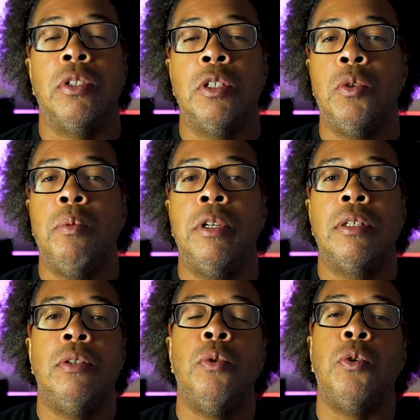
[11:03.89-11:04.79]
Just do
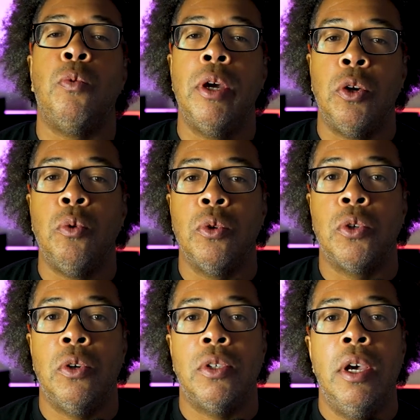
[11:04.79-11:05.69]
just do a quick Google
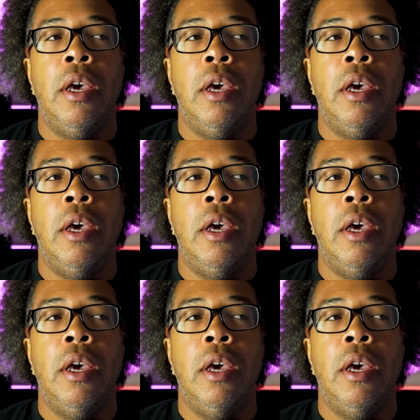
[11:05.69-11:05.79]
search,